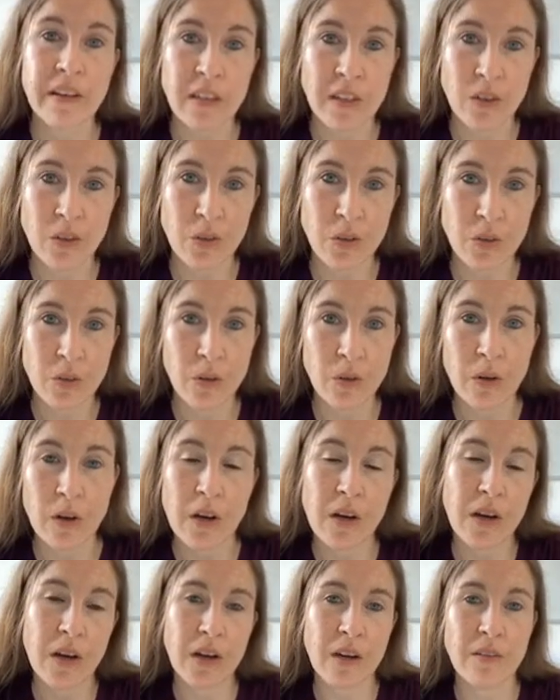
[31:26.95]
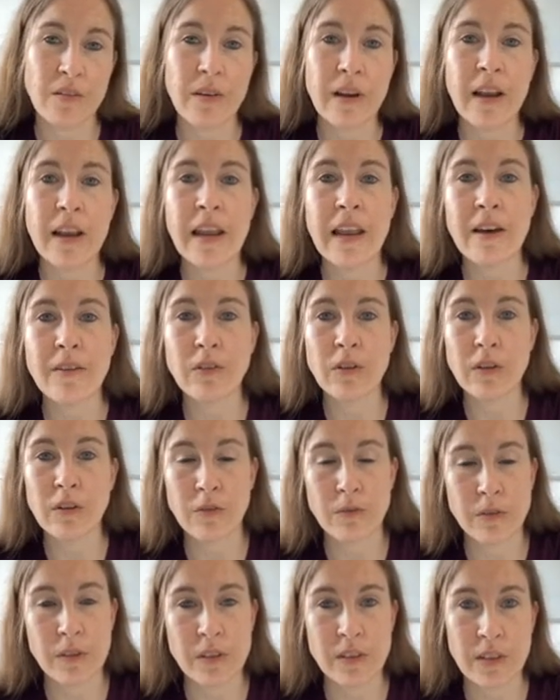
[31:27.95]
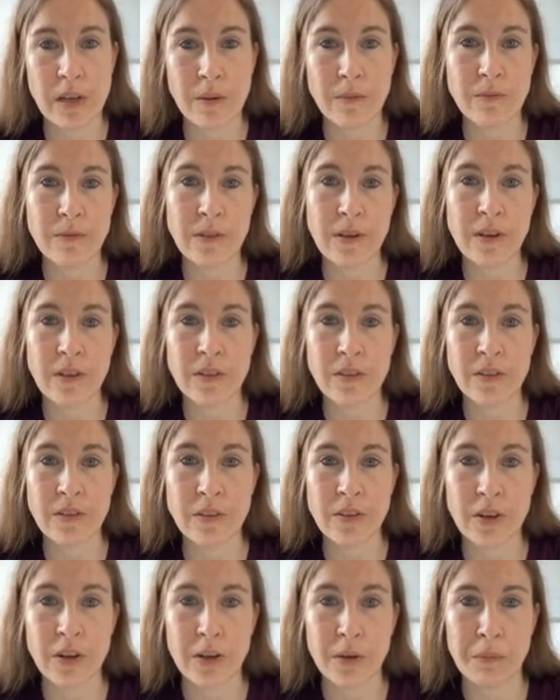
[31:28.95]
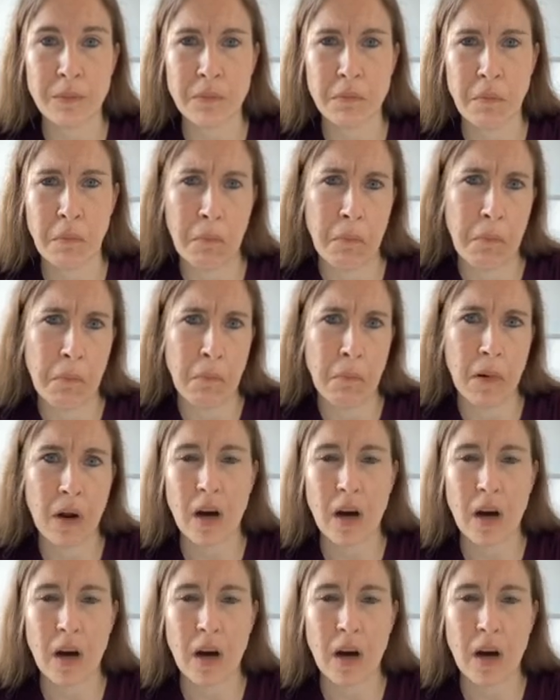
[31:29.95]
it depending on your kind of level of discomfort at the time.